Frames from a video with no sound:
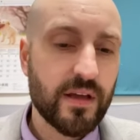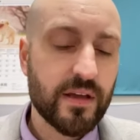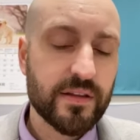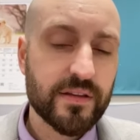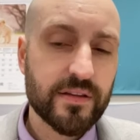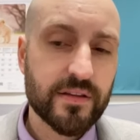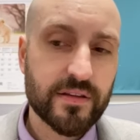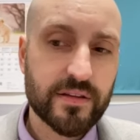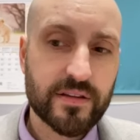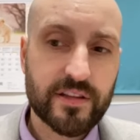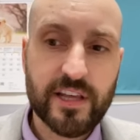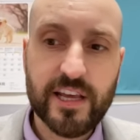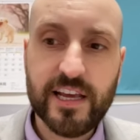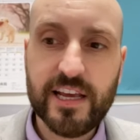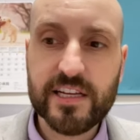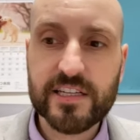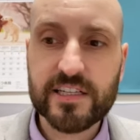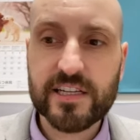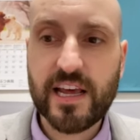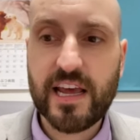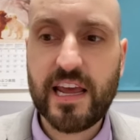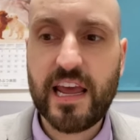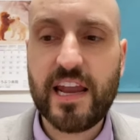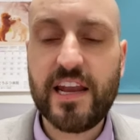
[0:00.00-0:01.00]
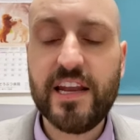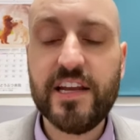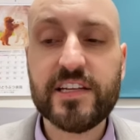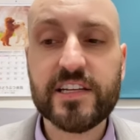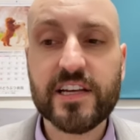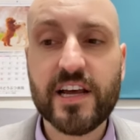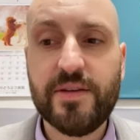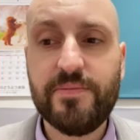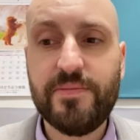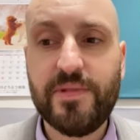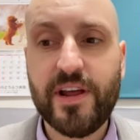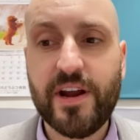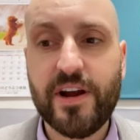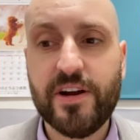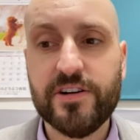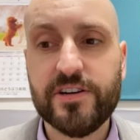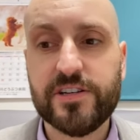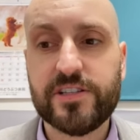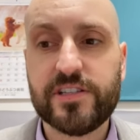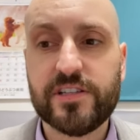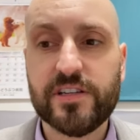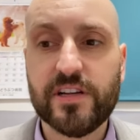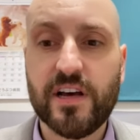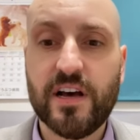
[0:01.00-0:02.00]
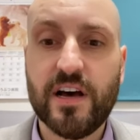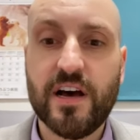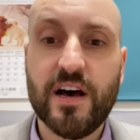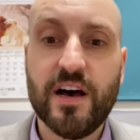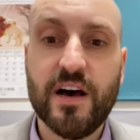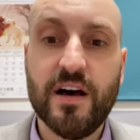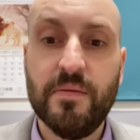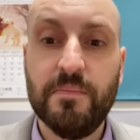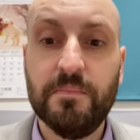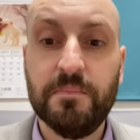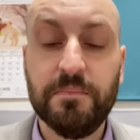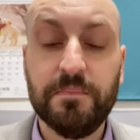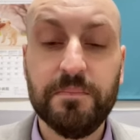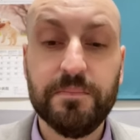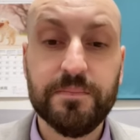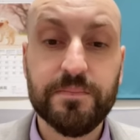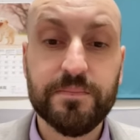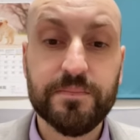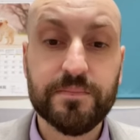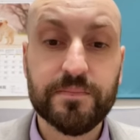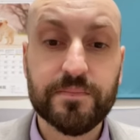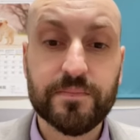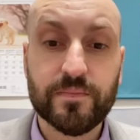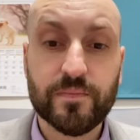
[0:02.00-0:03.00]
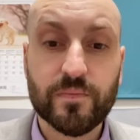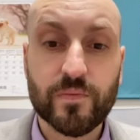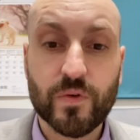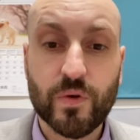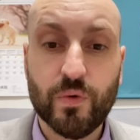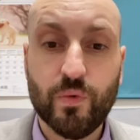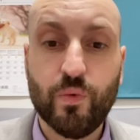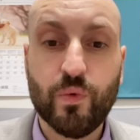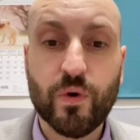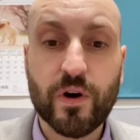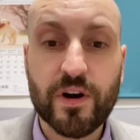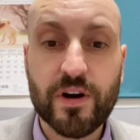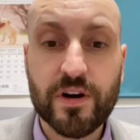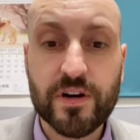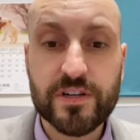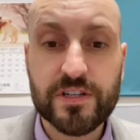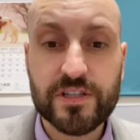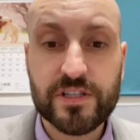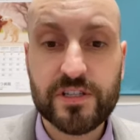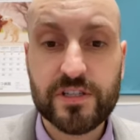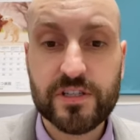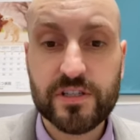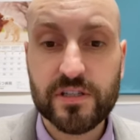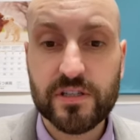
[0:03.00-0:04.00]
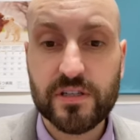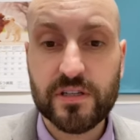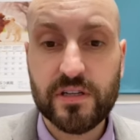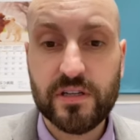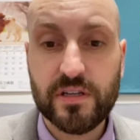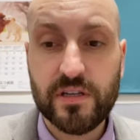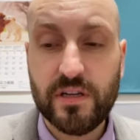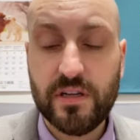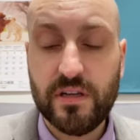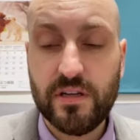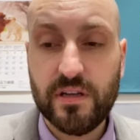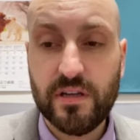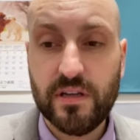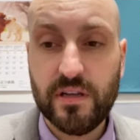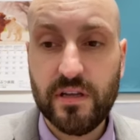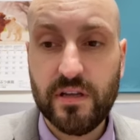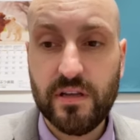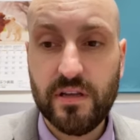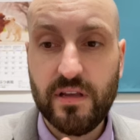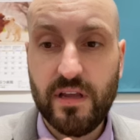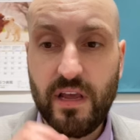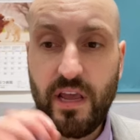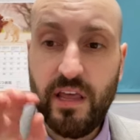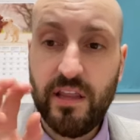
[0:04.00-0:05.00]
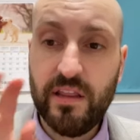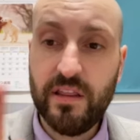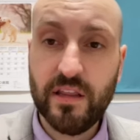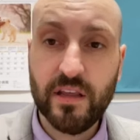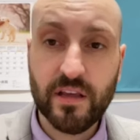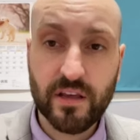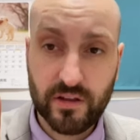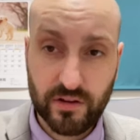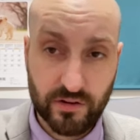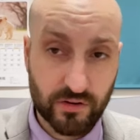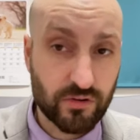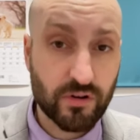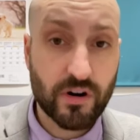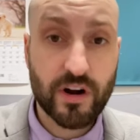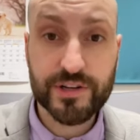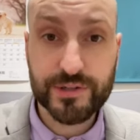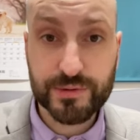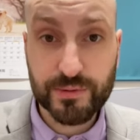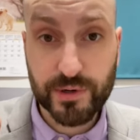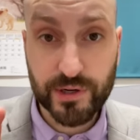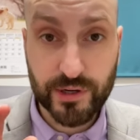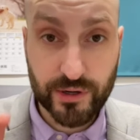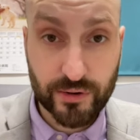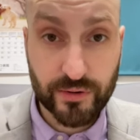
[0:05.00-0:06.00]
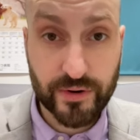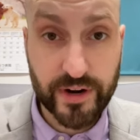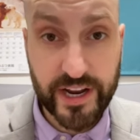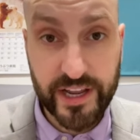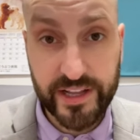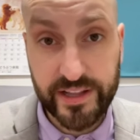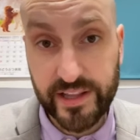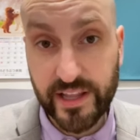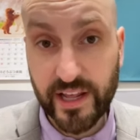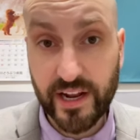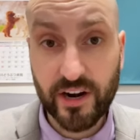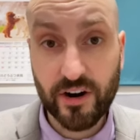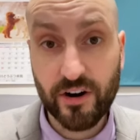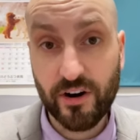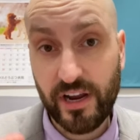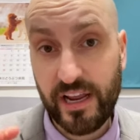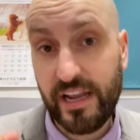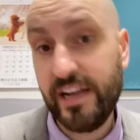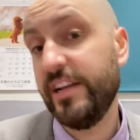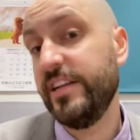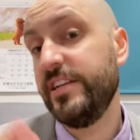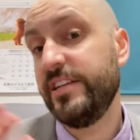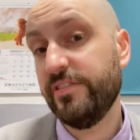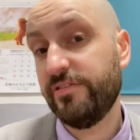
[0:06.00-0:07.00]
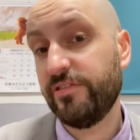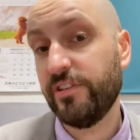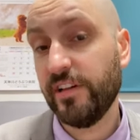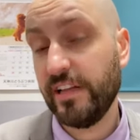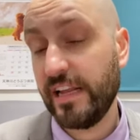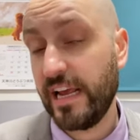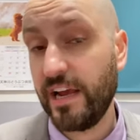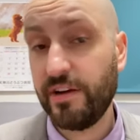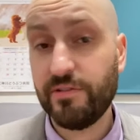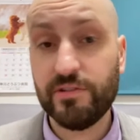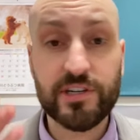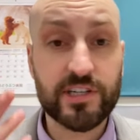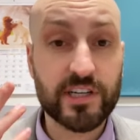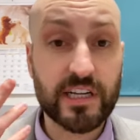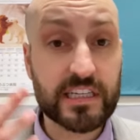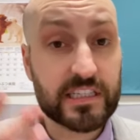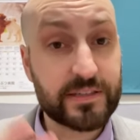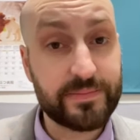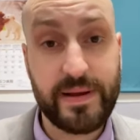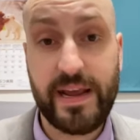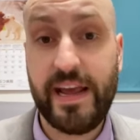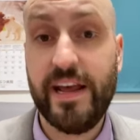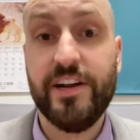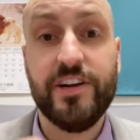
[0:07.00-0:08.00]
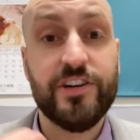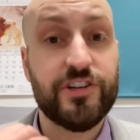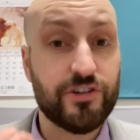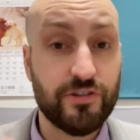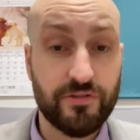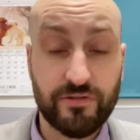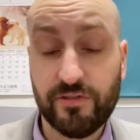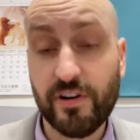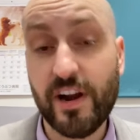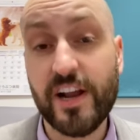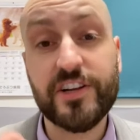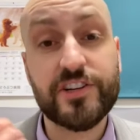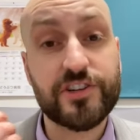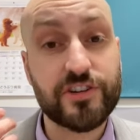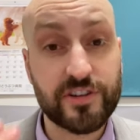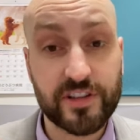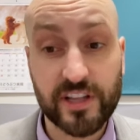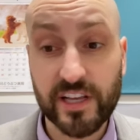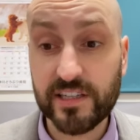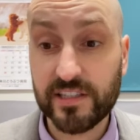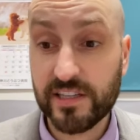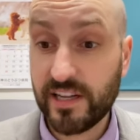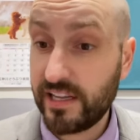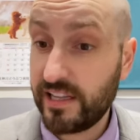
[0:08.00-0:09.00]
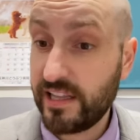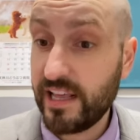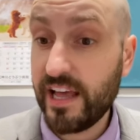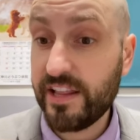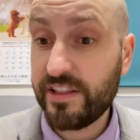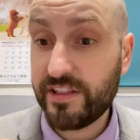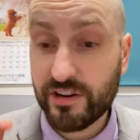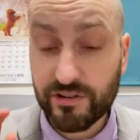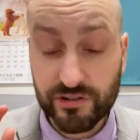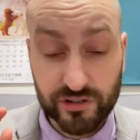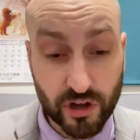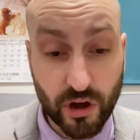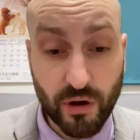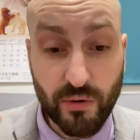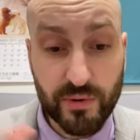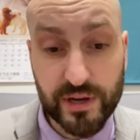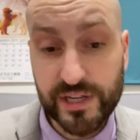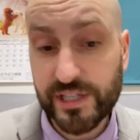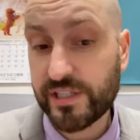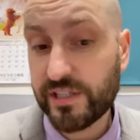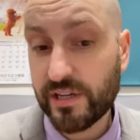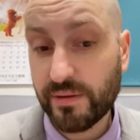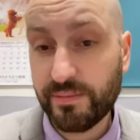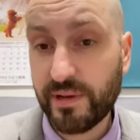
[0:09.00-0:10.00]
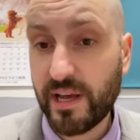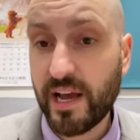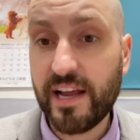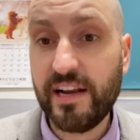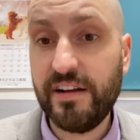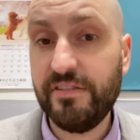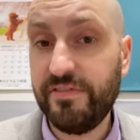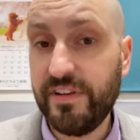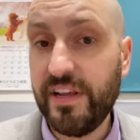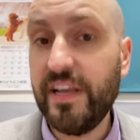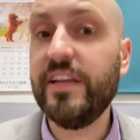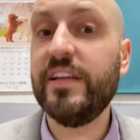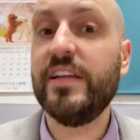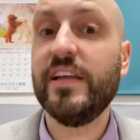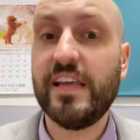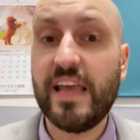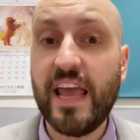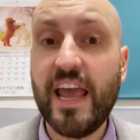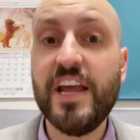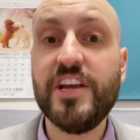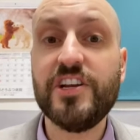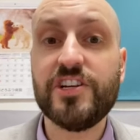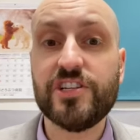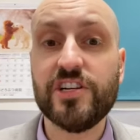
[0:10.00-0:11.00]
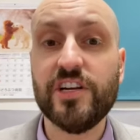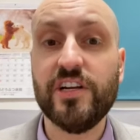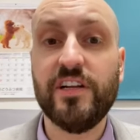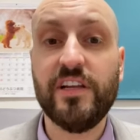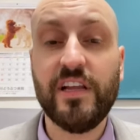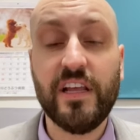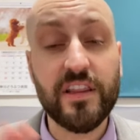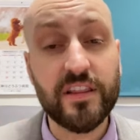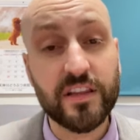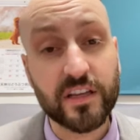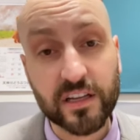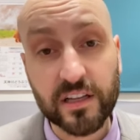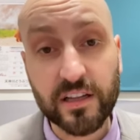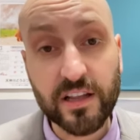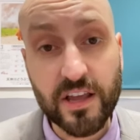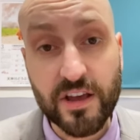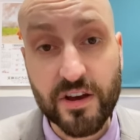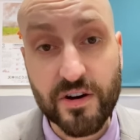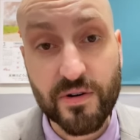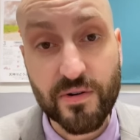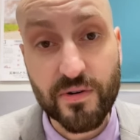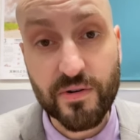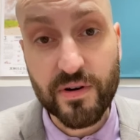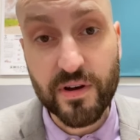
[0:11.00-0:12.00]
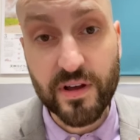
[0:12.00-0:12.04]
the thing is, like, anytime there's words in the crossword grid that are in a different language, like Spanish or French or things like that, there's always some kind of indication in the clue